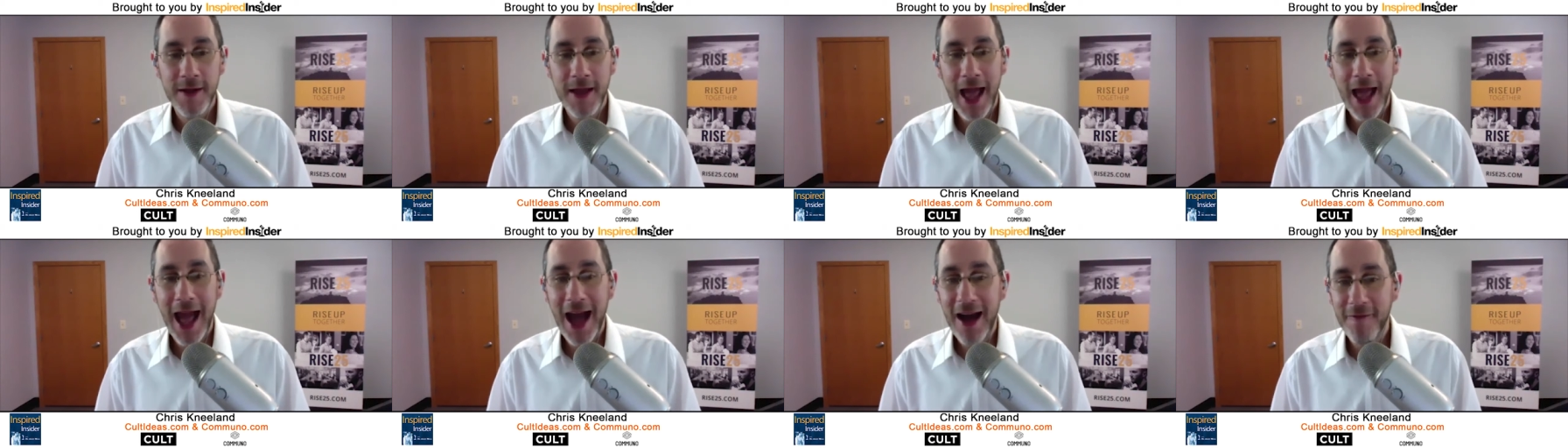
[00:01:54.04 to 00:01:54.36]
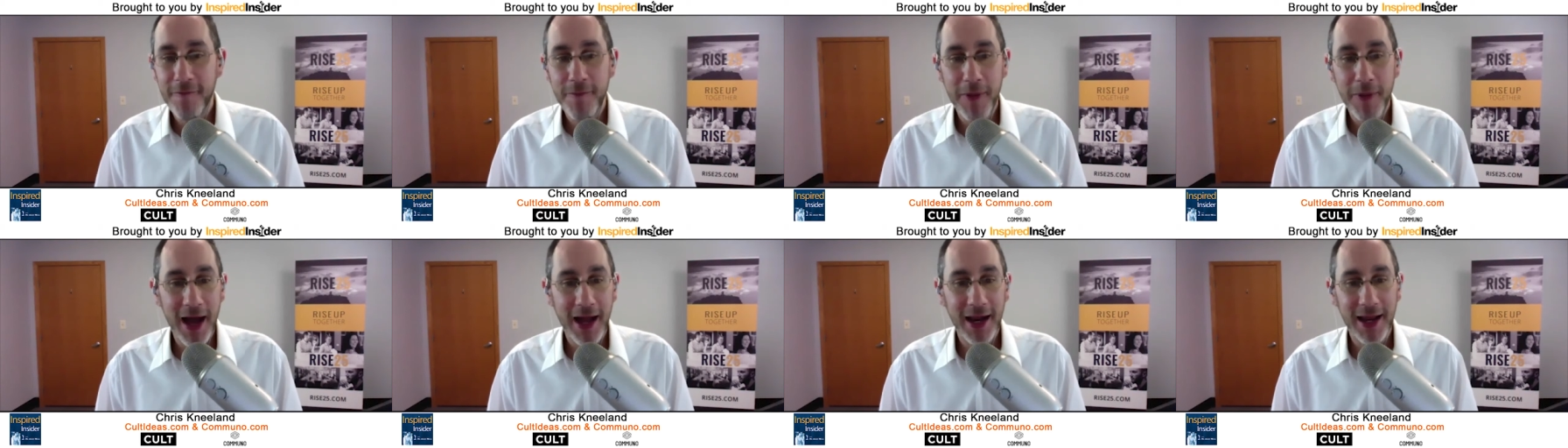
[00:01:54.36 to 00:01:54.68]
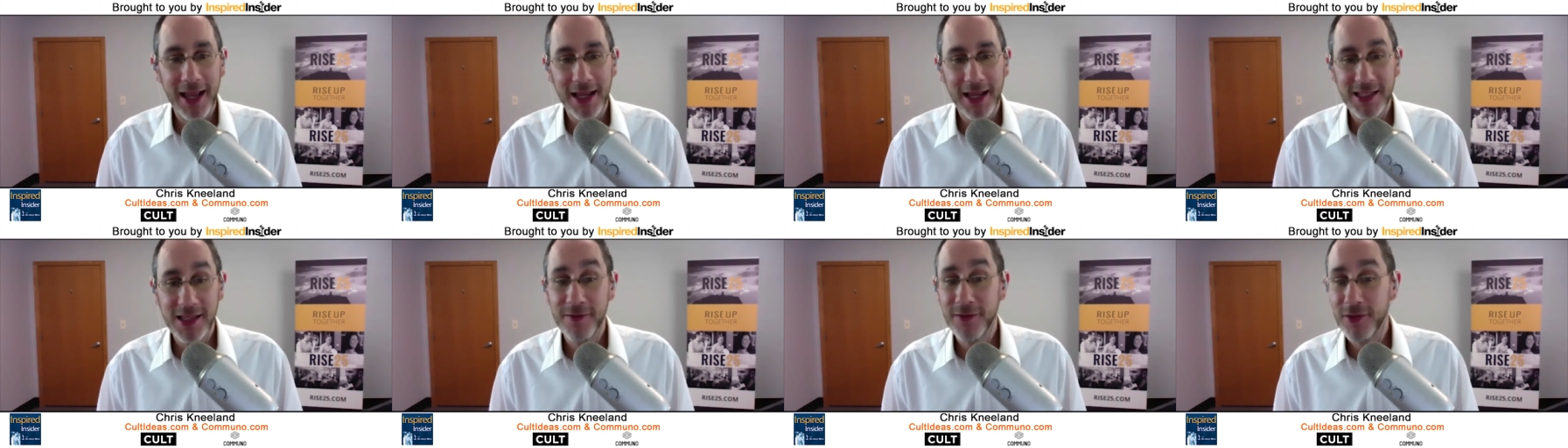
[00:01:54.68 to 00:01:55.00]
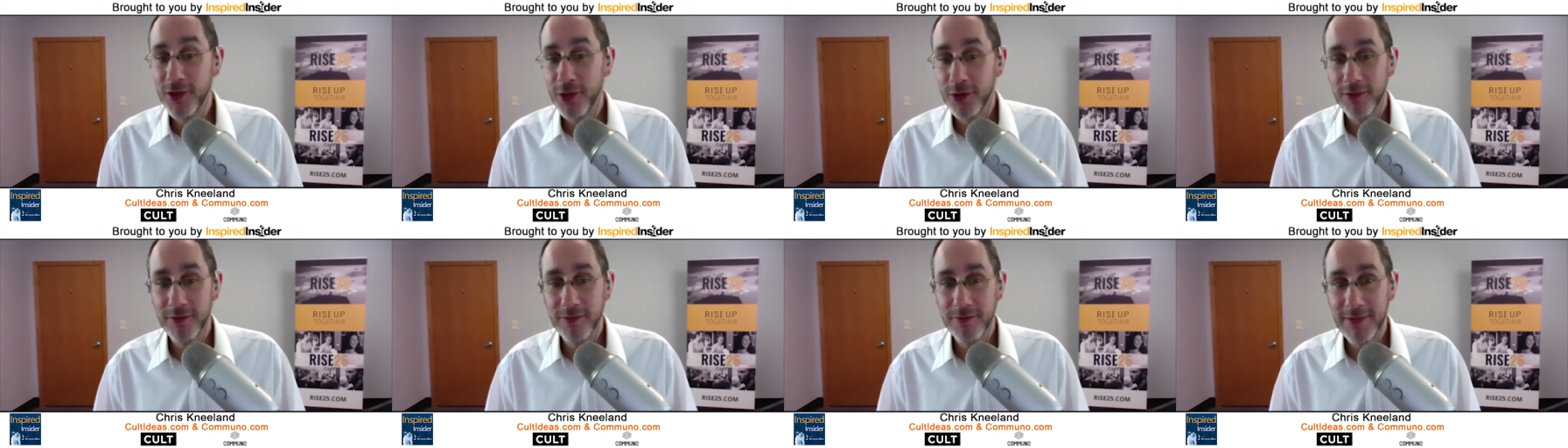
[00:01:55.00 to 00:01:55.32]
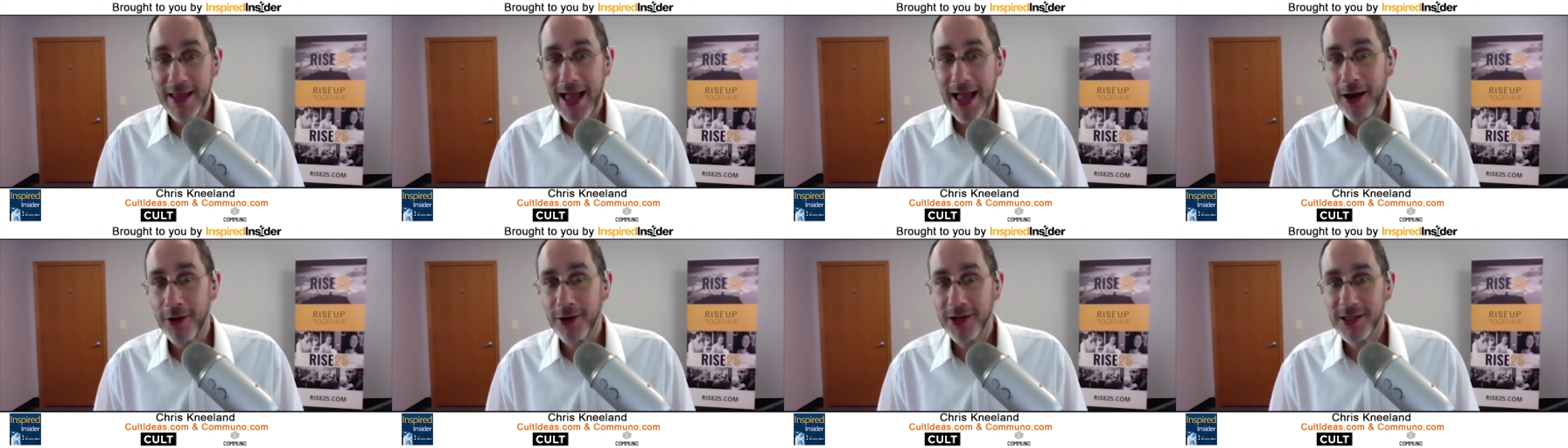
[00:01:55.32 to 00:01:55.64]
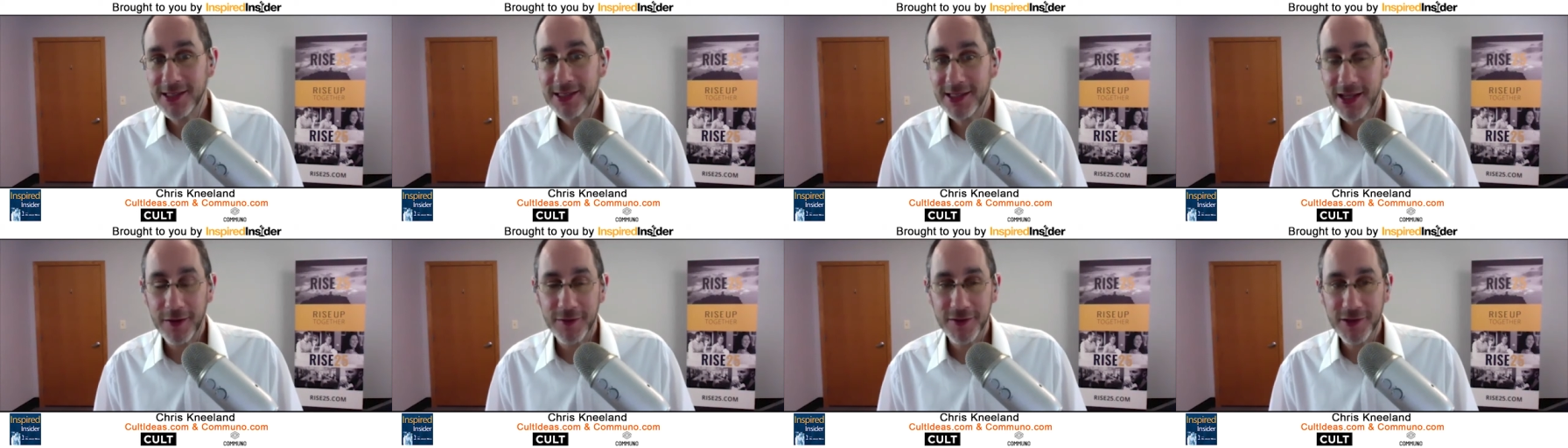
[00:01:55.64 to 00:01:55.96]
have podcasts, even though now
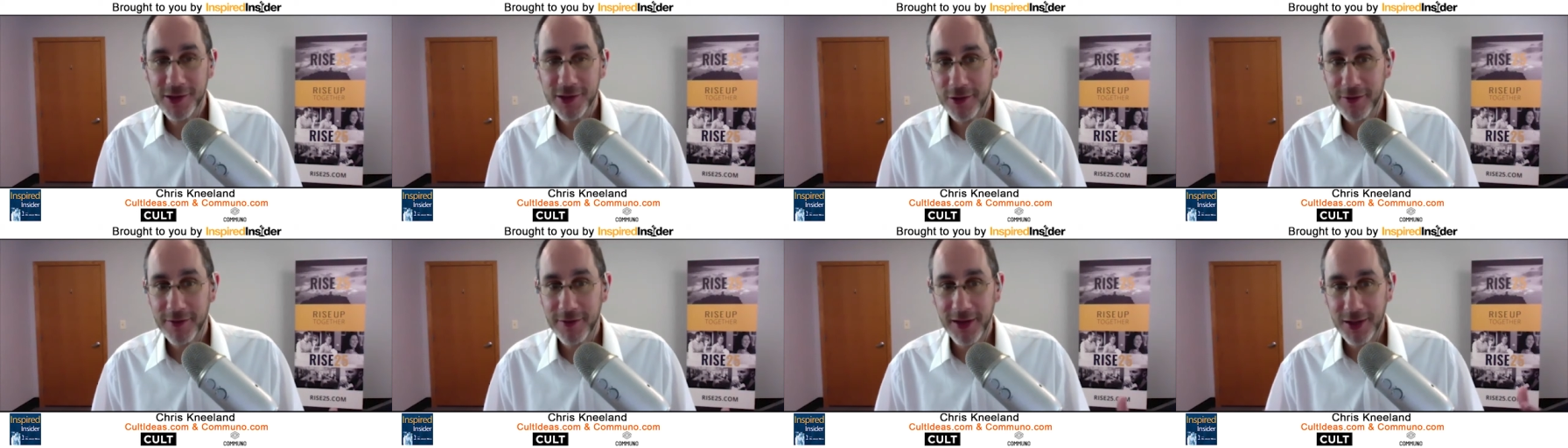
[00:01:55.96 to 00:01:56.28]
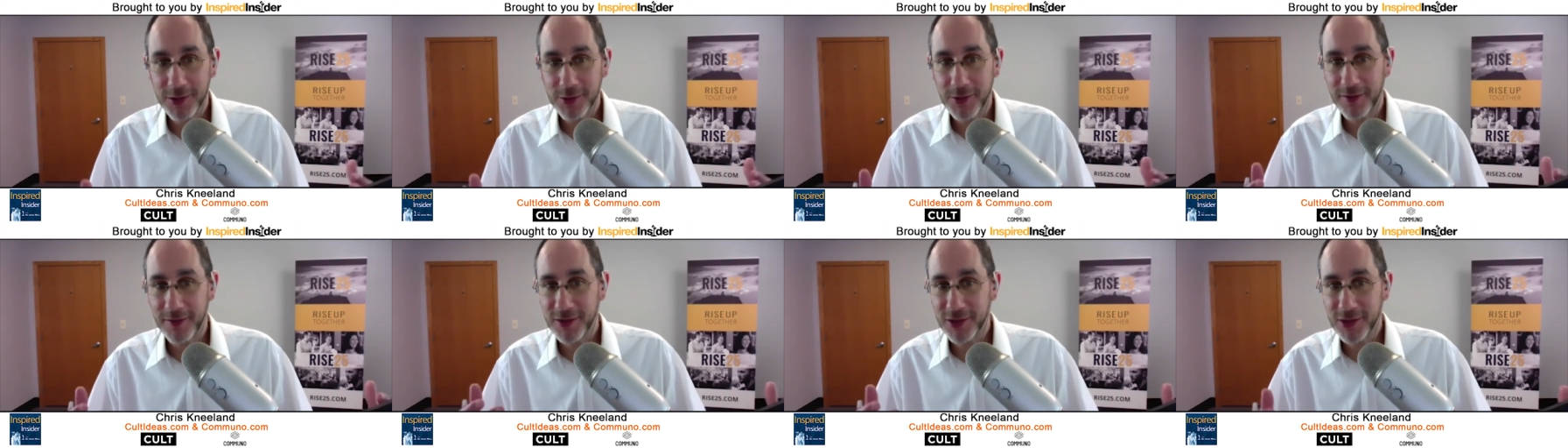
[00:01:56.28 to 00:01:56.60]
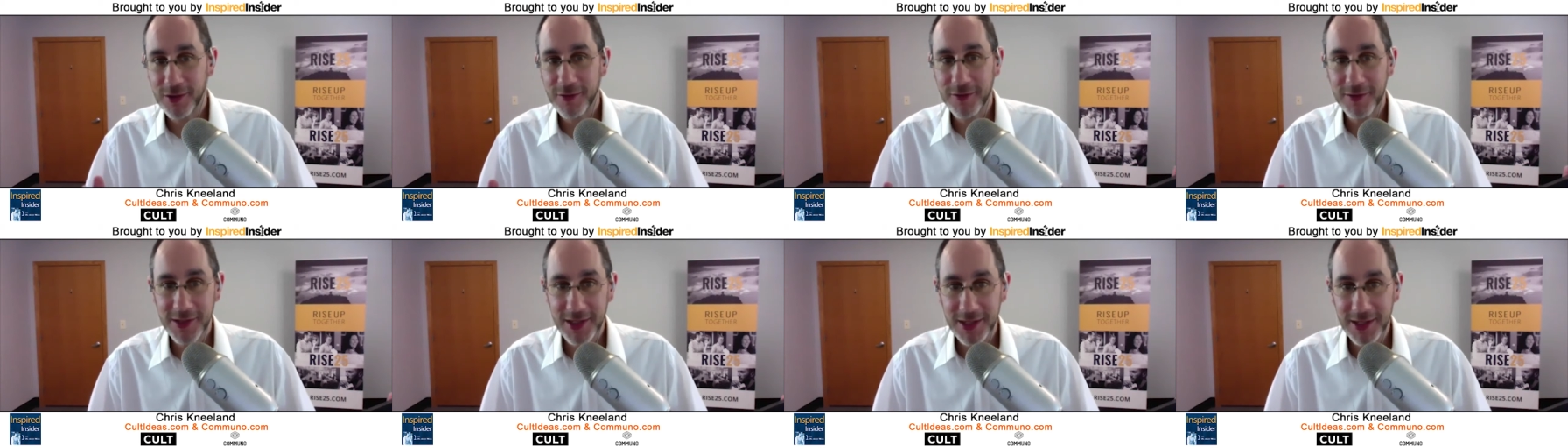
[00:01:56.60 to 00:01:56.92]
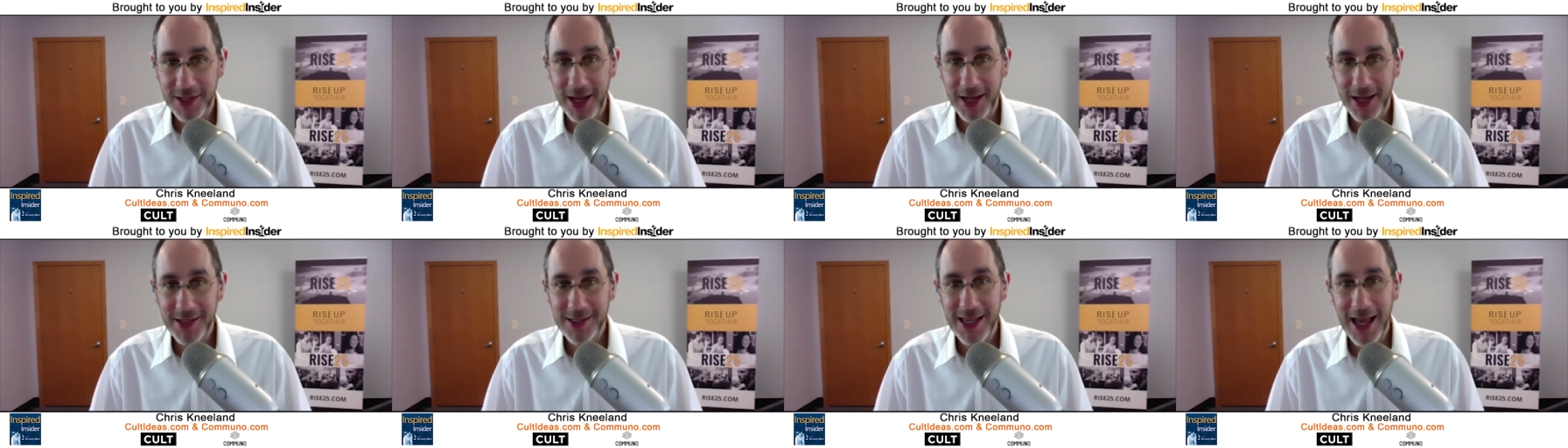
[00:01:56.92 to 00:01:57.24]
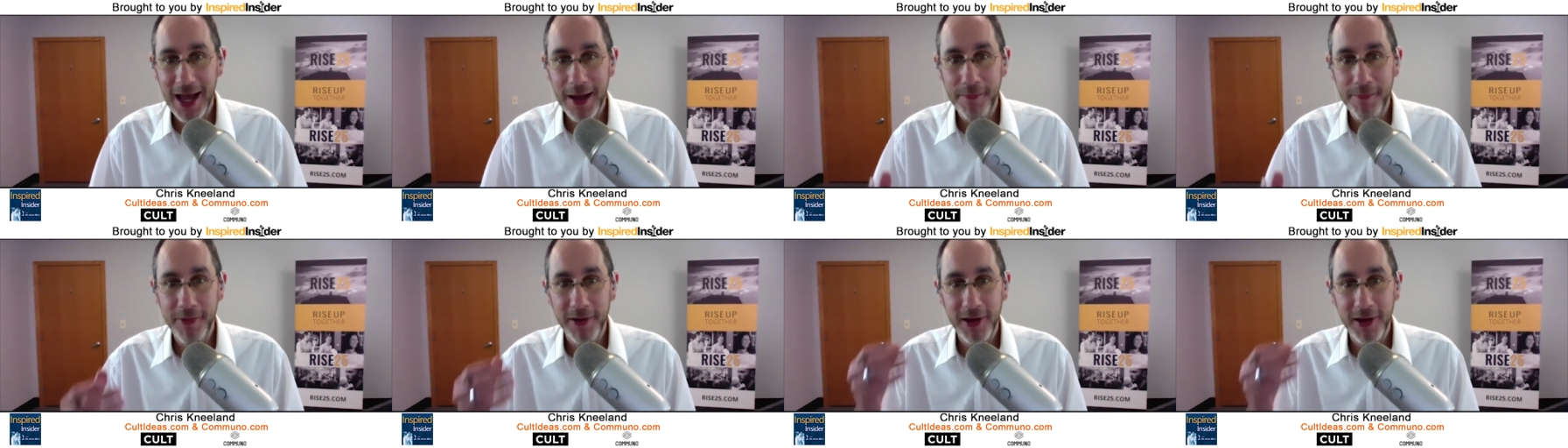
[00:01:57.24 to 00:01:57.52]
it's self-serving because we have a service that does that.